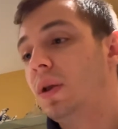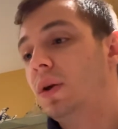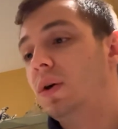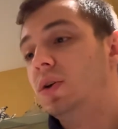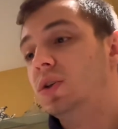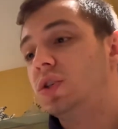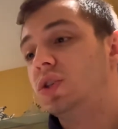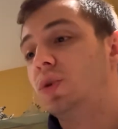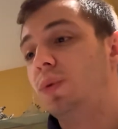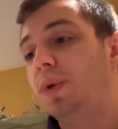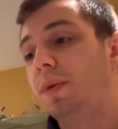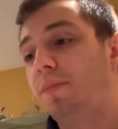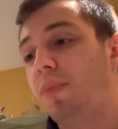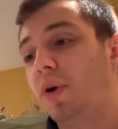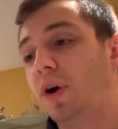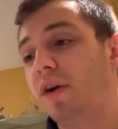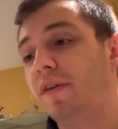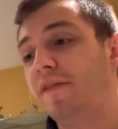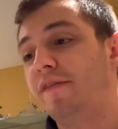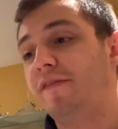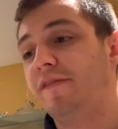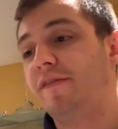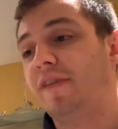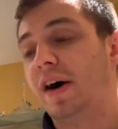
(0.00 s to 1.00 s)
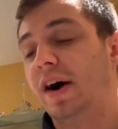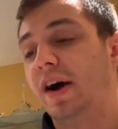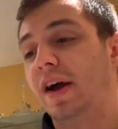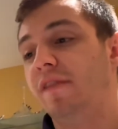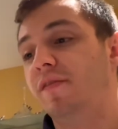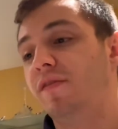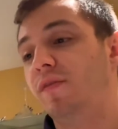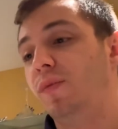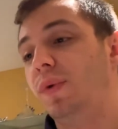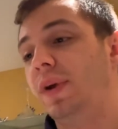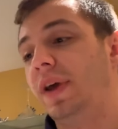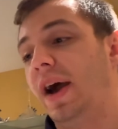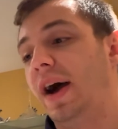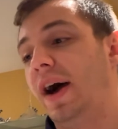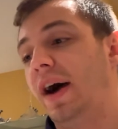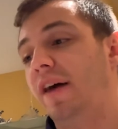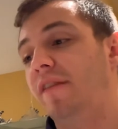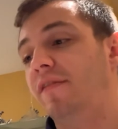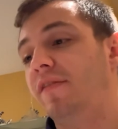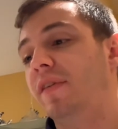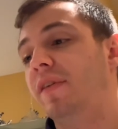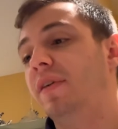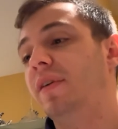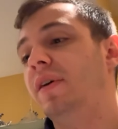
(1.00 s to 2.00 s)
So in part 5,
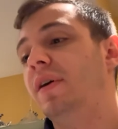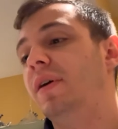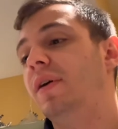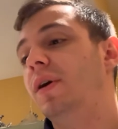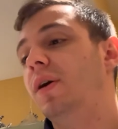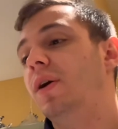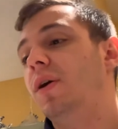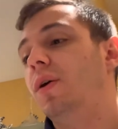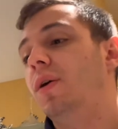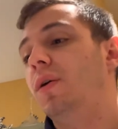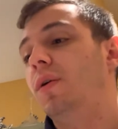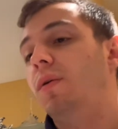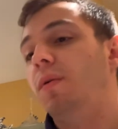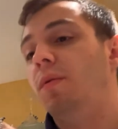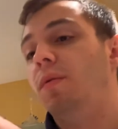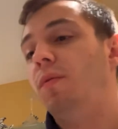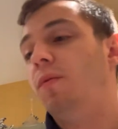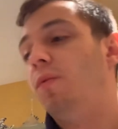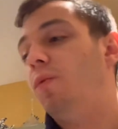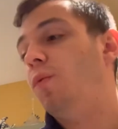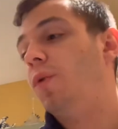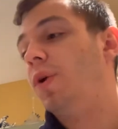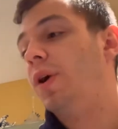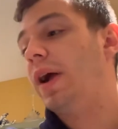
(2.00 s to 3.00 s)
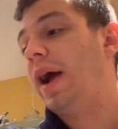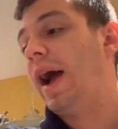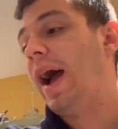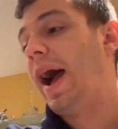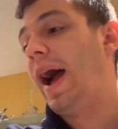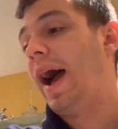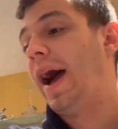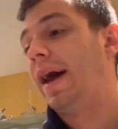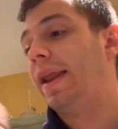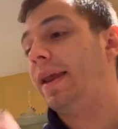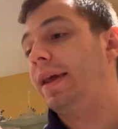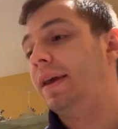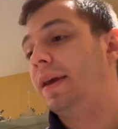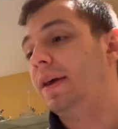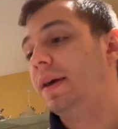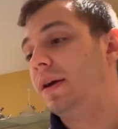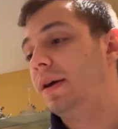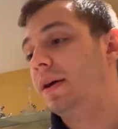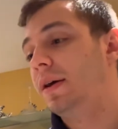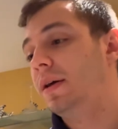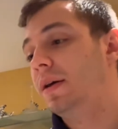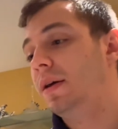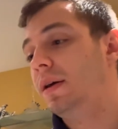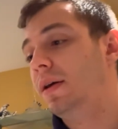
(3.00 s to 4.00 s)
we're adding,
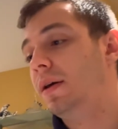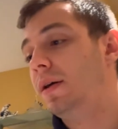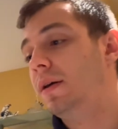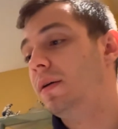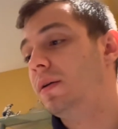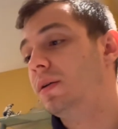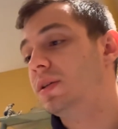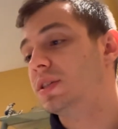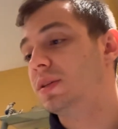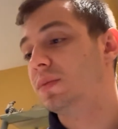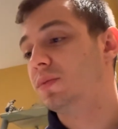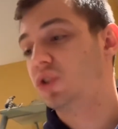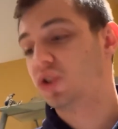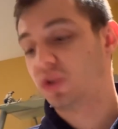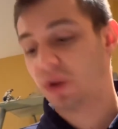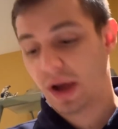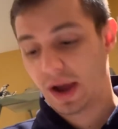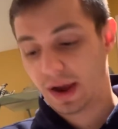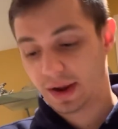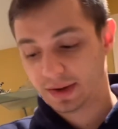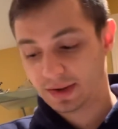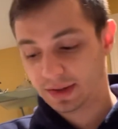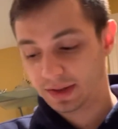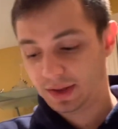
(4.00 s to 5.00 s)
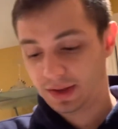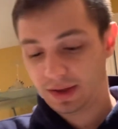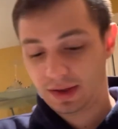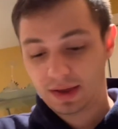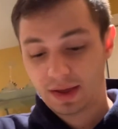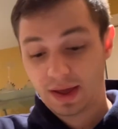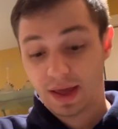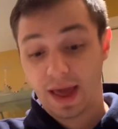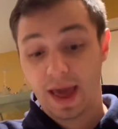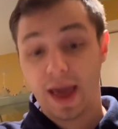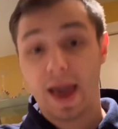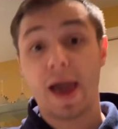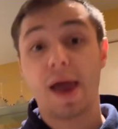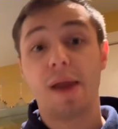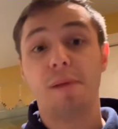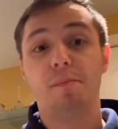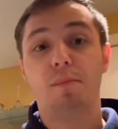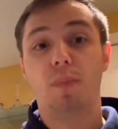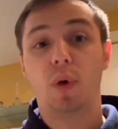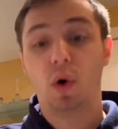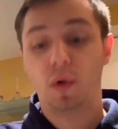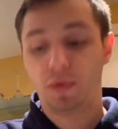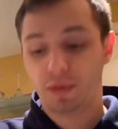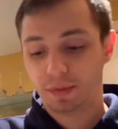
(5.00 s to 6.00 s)
subtracting, and
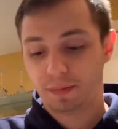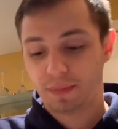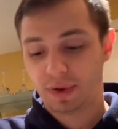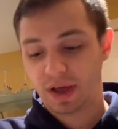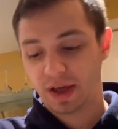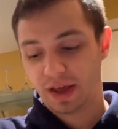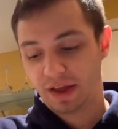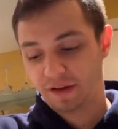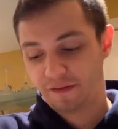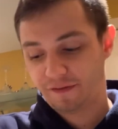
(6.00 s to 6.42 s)
multiplying